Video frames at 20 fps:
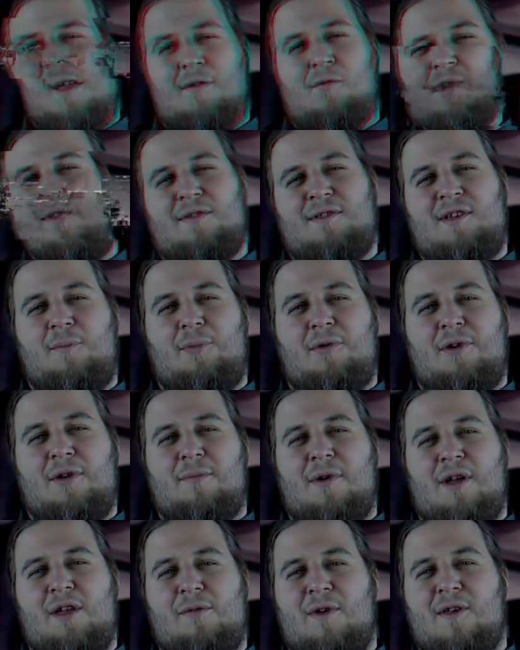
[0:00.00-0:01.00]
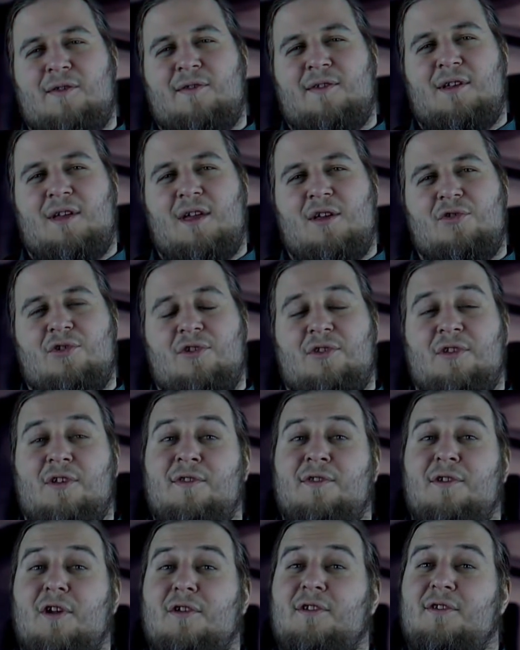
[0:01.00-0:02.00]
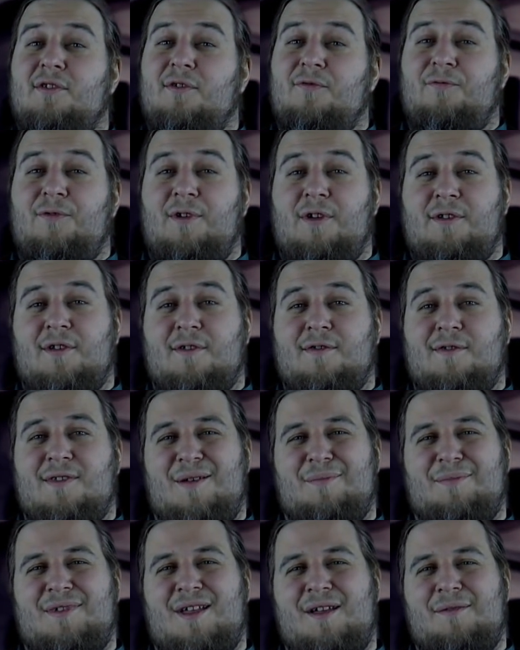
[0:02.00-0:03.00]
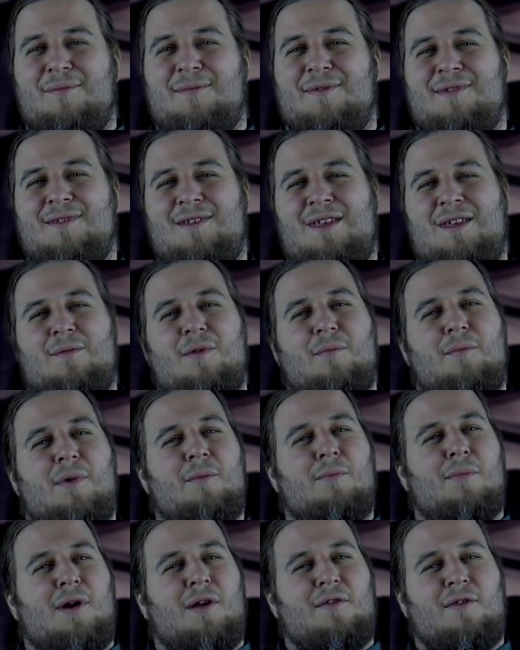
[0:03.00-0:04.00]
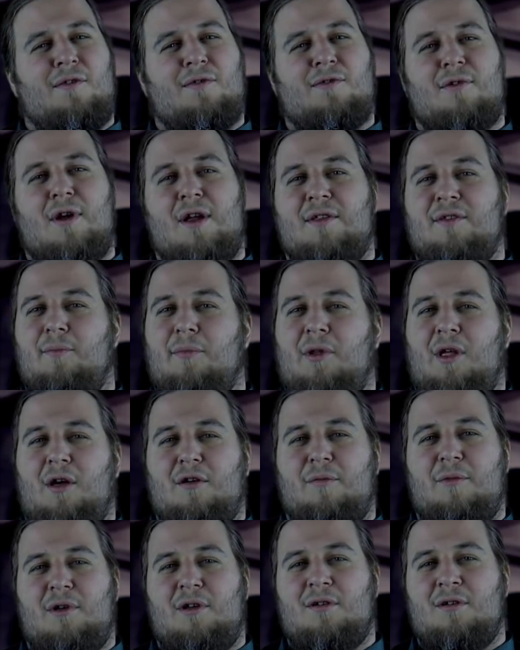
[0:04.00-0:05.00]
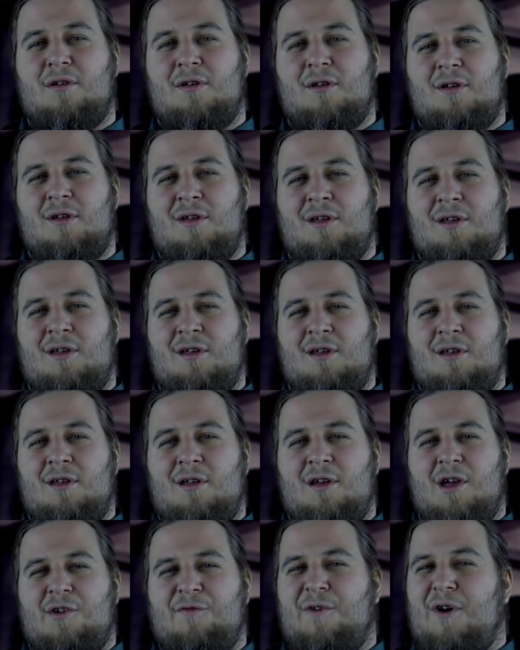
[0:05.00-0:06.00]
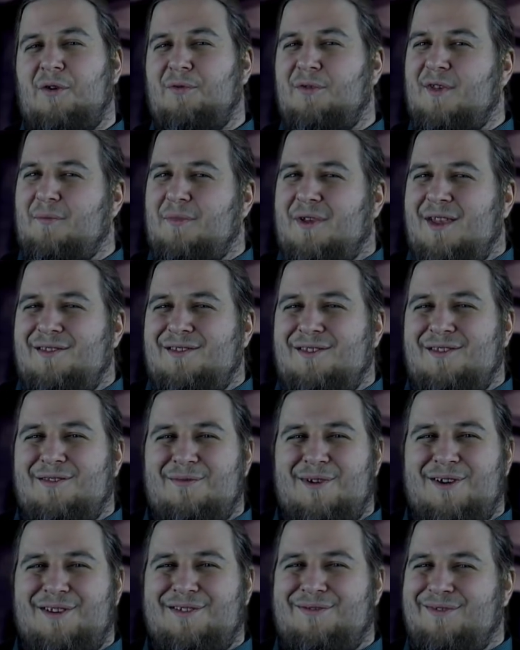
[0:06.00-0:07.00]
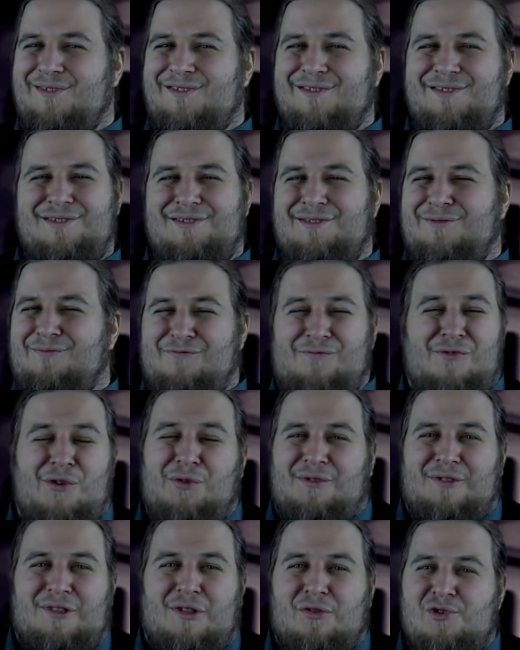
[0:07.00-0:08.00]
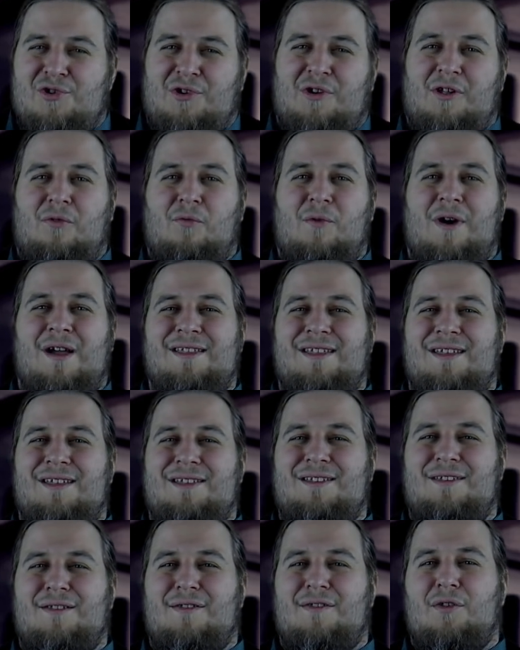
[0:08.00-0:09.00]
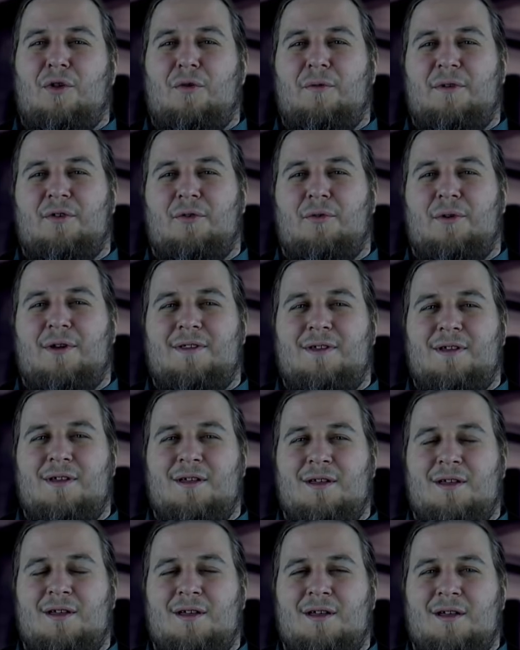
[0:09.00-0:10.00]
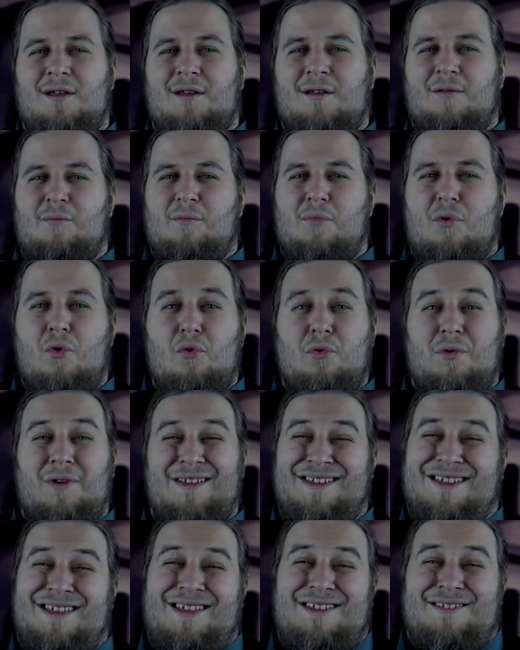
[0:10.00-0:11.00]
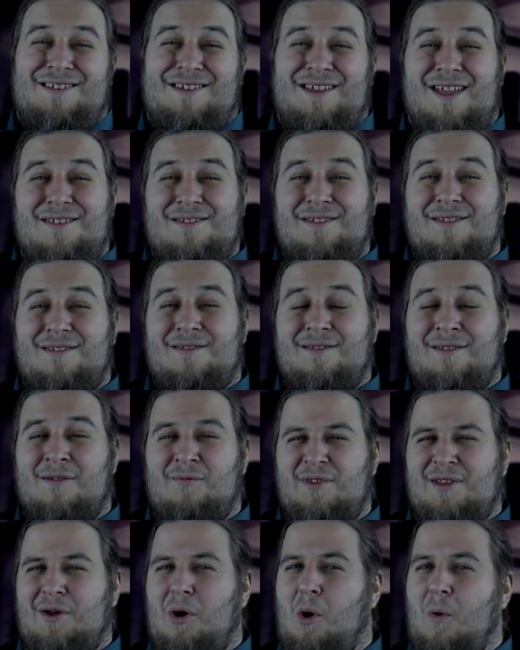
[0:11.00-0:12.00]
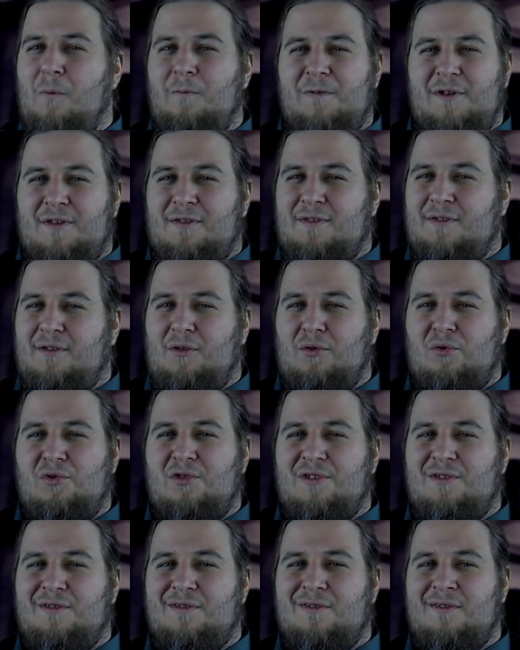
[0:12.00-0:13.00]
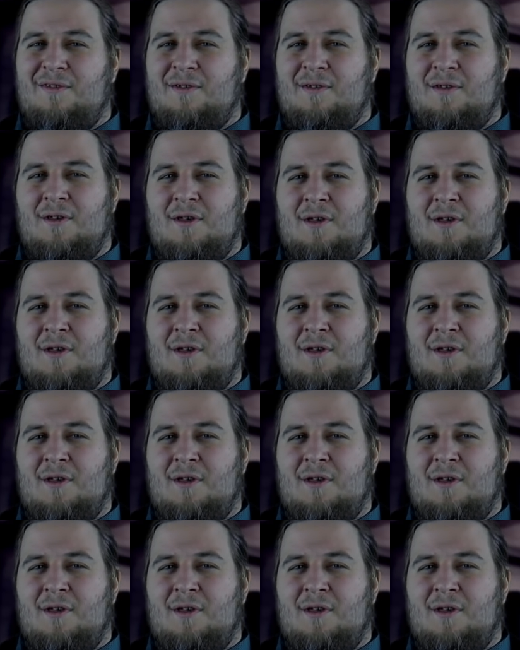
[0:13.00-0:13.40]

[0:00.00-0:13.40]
I went deeper in my investigation, I started to feel that sometimes even my boss was trying to block me. I found some cases where it wasn't logical why they didn't solve it already. Boring, easy cases with obvious solutions.